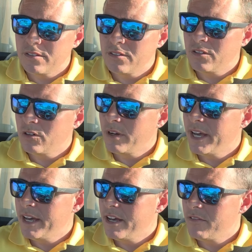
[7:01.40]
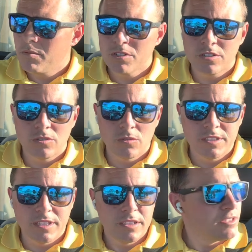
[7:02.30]
You don't have a bunch of
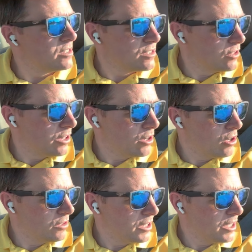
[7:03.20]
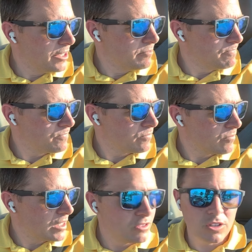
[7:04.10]
noisy engines in your ear all day,
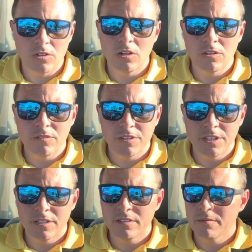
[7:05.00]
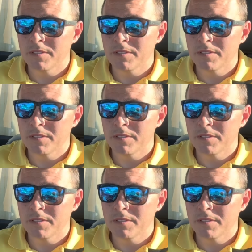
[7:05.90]
dirt all over you.